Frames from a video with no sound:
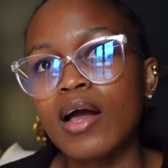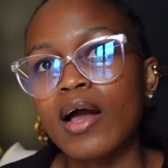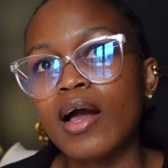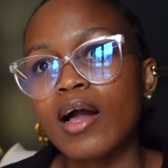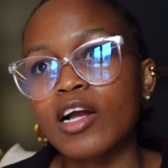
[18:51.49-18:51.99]

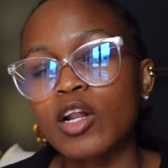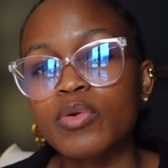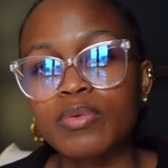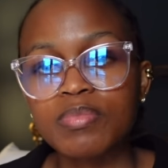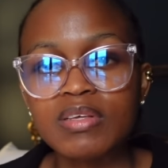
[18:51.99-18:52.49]
uh,
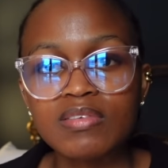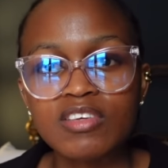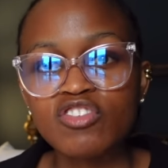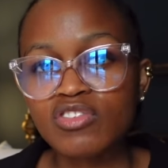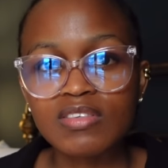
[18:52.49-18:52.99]
clothing
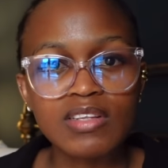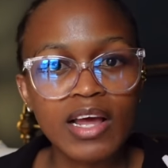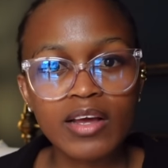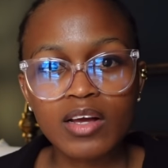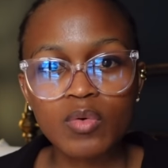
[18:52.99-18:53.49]
pieces just
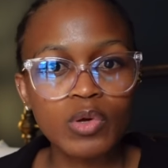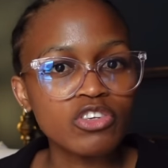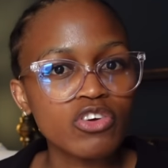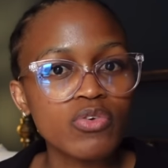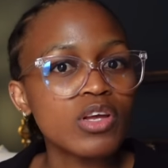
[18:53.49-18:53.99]
like
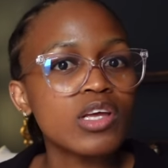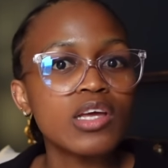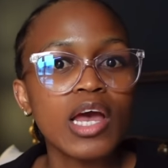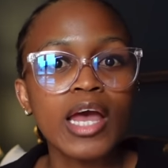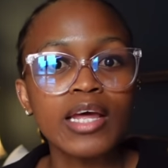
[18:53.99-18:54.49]

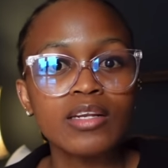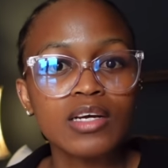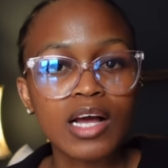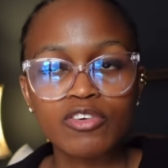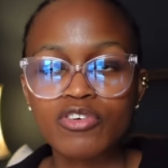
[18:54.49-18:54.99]
witchery and
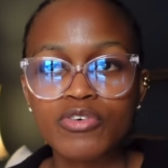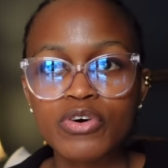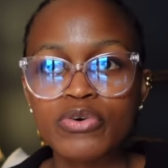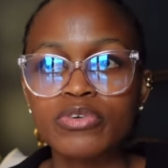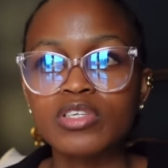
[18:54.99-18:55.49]
country
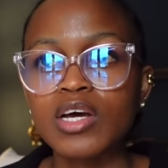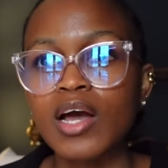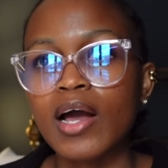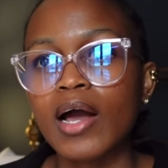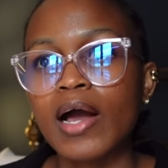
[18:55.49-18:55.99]
road
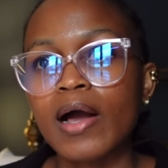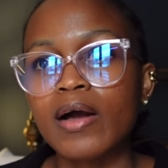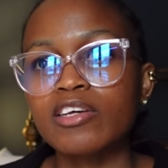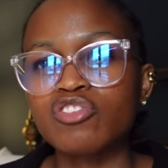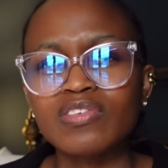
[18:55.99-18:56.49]

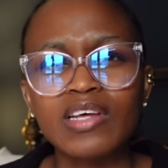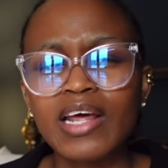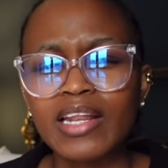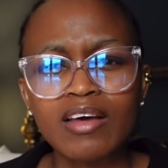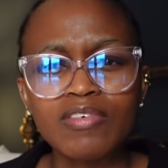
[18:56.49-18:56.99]
uh, it's just that
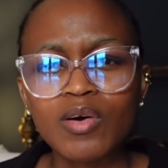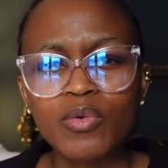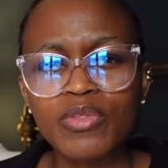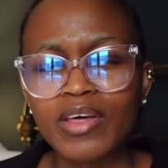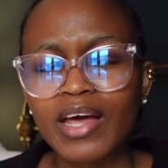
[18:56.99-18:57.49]
i never
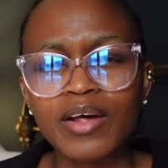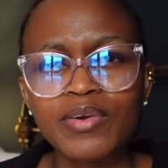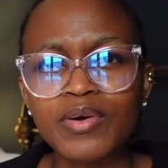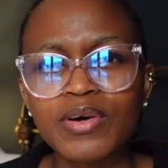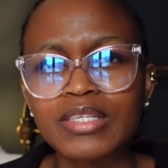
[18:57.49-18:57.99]
go there i
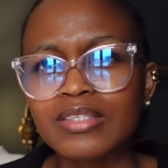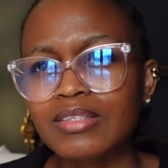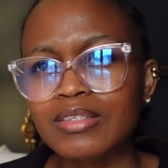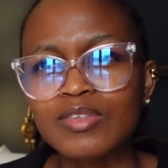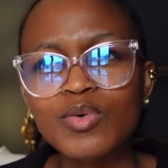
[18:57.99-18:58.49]
don't know it
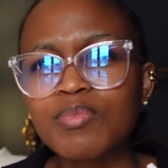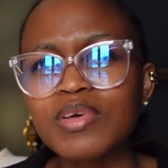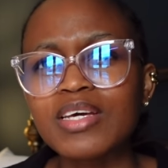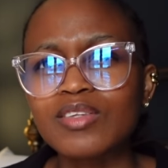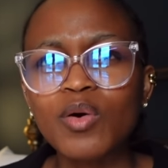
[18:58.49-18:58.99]
to
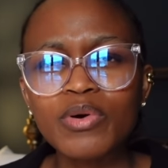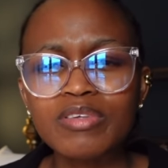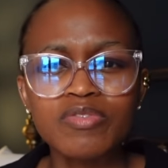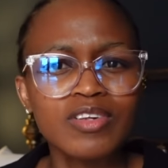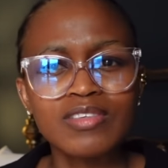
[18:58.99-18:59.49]
me it
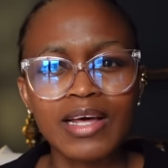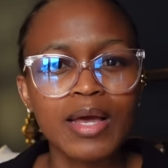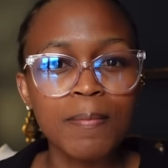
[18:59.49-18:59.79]
always feels like a